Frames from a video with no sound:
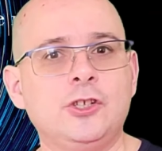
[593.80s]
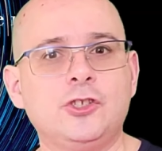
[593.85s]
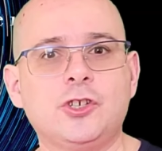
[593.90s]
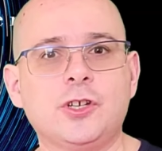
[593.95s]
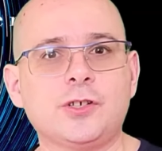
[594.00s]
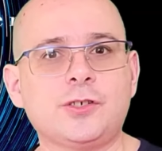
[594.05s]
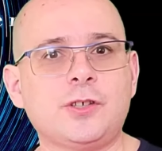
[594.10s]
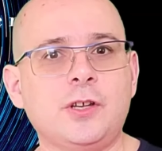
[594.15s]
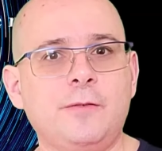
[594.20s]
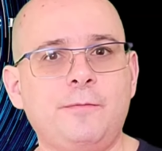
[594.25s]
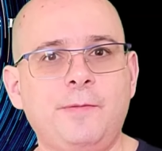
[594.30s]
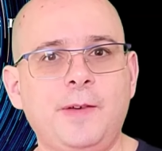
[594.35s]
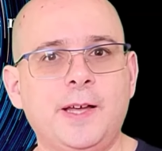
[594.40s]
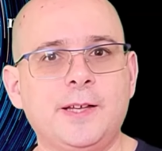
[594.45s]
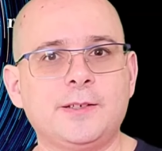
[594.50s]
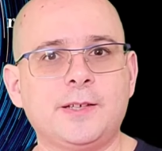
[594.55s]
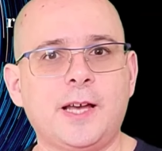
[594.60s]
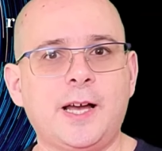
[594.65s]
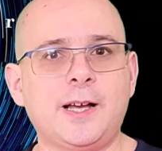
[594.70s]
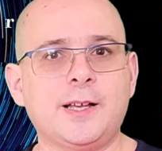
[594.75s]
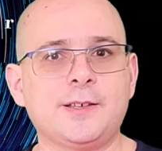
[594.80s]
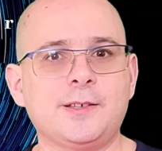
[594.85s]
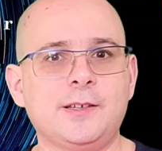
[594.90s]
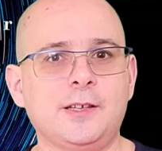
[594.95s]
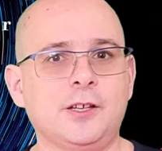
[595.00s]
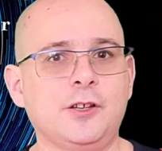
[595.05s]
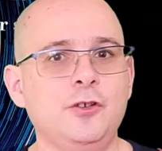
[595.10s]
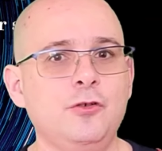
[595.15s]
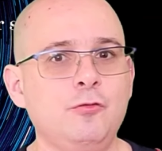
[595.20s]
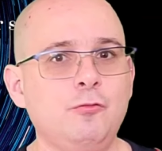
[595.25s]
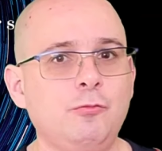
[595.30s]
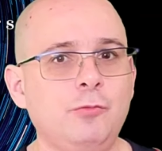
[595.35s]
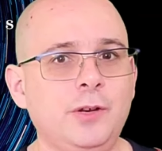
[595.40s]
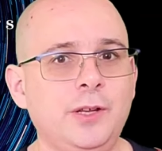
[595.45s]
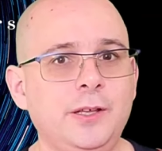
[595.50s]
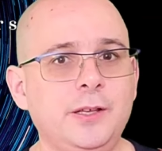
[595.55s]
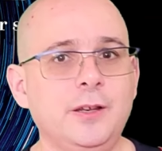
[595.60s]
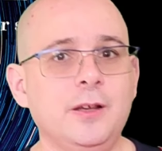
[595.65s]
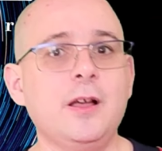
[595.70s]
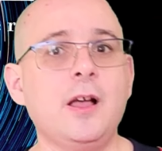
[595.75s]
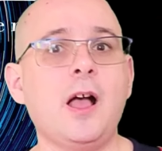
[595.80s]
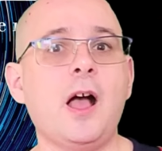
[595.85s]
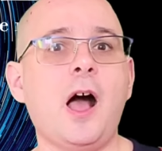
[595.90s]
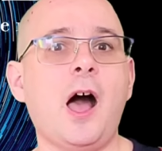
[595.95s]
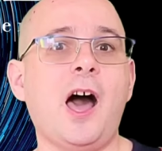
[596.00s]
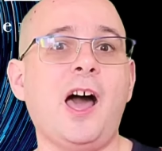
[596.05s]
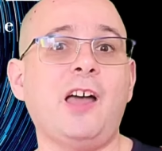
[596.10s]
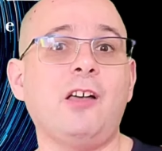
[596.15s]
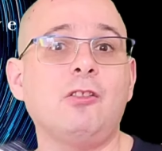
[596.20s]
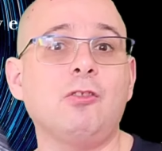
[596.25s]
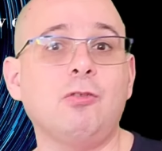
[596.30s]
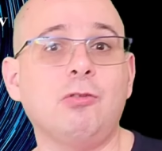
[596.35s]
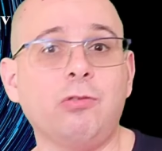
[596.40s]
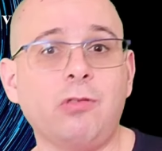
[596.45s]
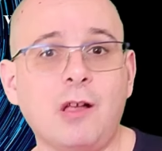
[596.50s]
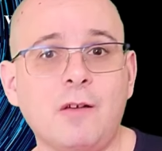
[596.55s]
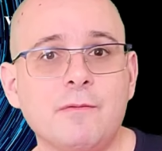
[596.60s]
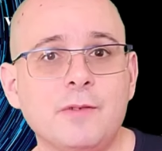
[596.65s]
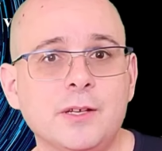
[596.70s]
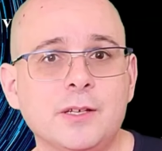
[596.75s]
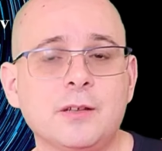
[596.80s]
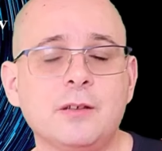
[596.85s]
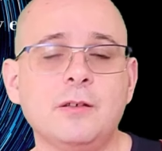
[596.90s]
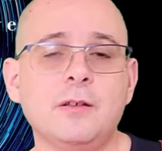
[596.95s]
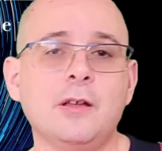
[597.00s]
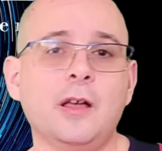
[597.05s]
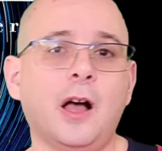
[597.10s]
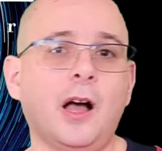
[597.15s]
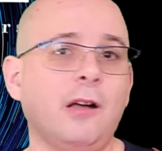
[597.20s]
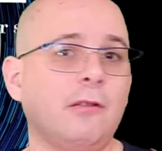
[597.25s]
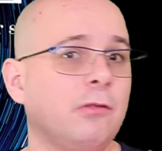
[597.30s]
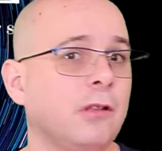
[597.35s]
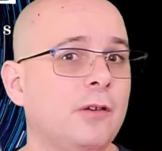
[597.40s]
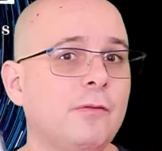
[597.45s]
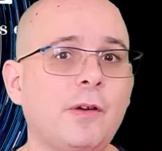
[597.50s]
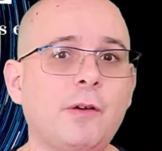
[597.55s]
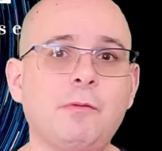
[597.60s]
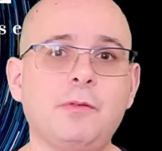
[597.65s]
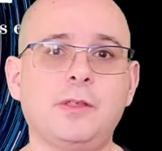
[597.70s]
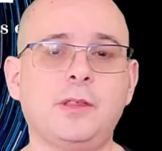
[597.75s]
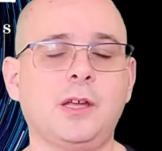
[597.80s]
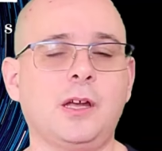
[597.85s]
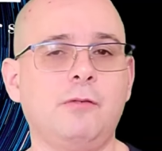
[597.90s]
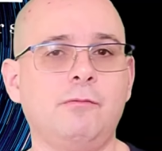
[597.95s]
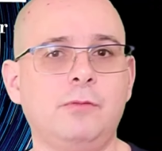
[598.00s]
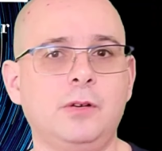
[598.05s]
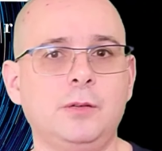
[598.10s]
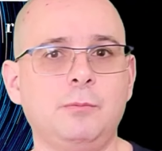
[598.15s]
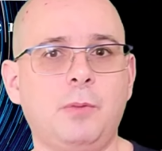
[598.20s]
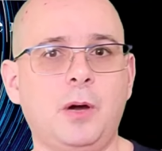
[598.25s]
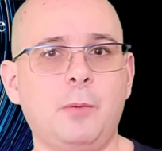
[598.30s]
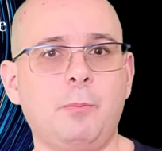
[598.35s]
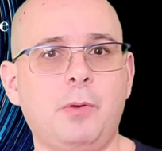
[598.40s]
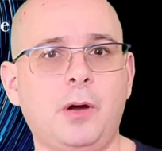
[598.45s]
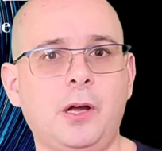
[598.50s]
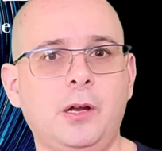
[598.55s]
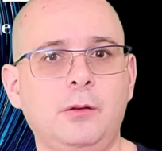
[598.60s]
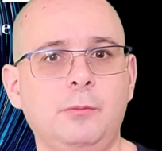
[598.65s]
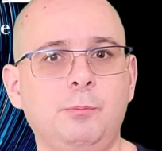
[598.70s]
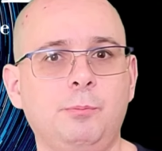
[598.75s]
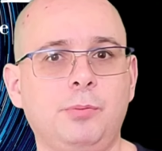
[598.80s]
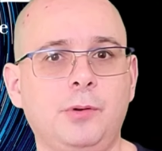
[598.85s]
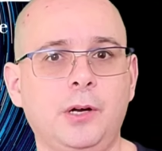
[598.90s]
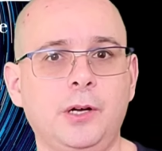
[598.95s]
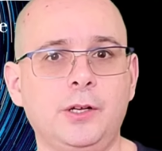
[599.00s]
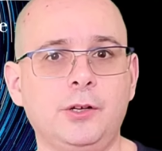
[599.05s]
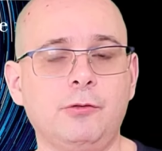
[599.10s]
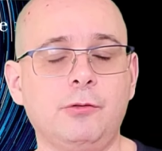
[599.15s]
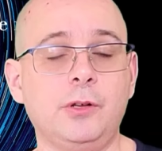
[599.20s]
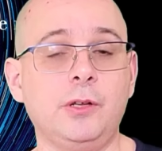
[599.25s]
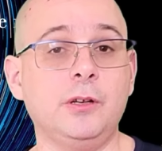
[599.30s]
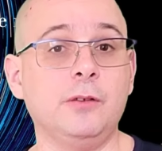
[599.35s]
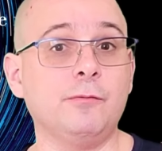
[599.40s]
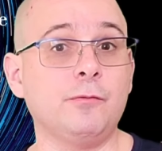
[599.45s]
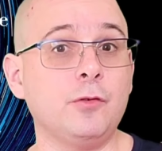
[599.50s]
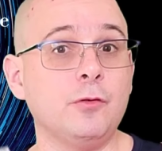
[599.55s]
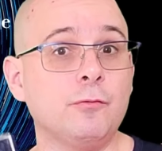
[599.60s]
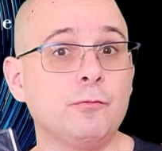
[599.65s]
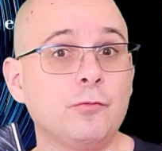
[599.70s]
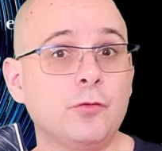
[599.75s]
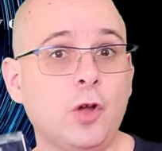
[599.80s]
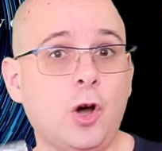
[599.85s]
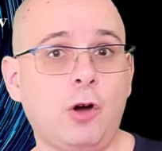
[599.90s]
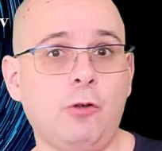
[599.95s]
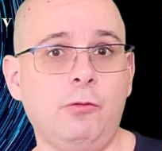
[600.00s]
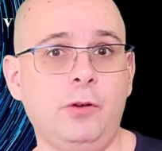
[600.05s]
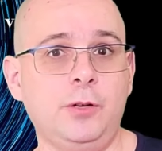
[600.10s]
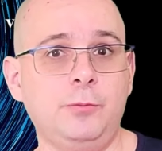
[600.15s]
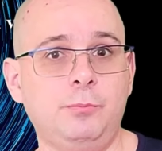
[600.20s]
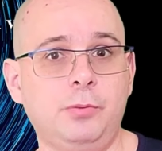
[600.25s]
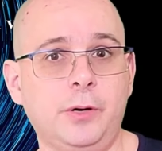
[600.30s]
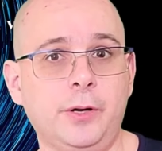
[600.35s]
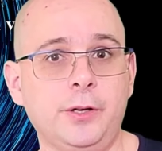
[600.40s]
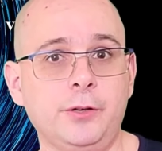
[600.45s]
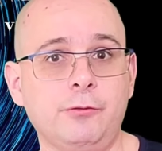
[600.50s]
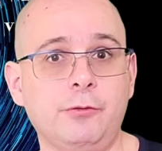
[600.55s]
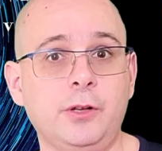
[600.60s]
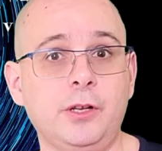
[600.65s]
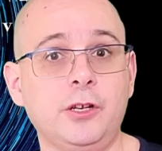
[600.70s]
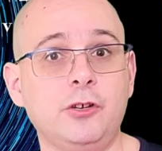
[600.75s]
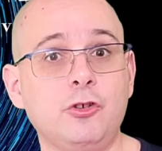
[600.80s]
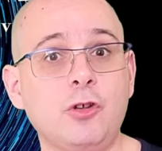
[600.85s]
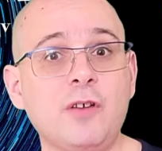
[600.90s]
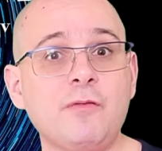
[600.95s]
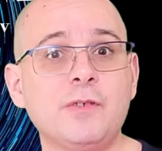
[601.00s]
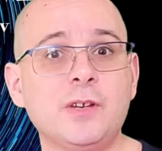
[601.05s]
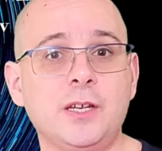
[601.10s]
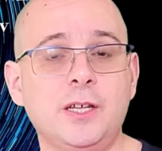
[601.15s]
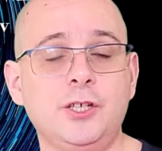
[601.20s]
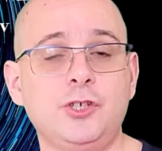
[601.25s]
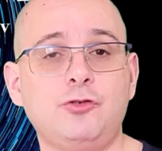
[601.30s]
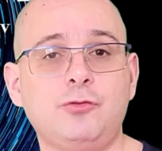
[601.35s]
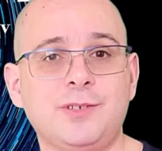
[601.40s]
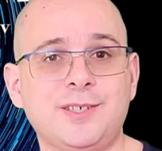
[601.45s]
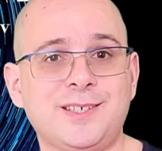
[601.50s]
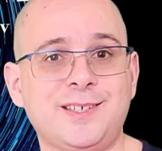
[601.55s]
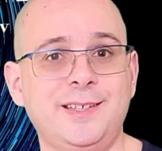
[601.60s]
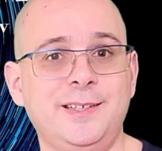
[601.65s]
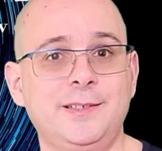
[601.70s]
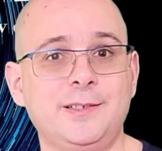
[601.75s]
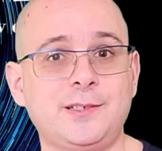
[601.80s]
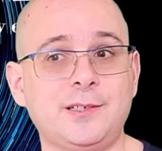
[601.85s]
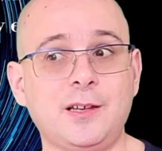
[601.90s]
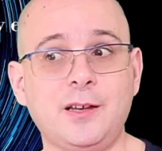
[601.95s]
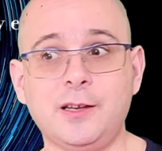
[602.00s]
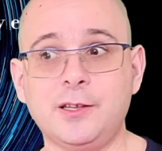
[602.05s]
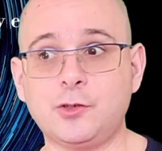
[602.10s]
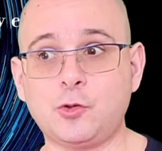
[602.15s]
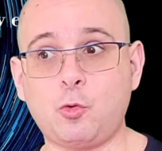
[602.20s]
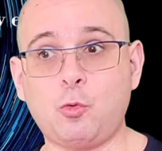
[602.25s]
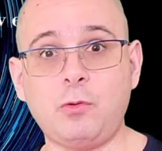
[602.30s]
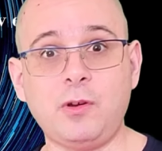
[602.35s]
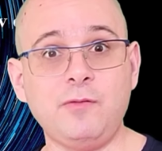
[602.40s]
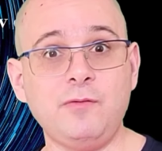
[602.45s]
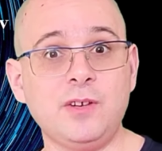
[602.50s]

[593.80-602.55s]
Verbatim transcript: Just a fantastic read. I love it. I love everything I've read by Brian Greene. If you have not read Brian Greene and you have an interest in science or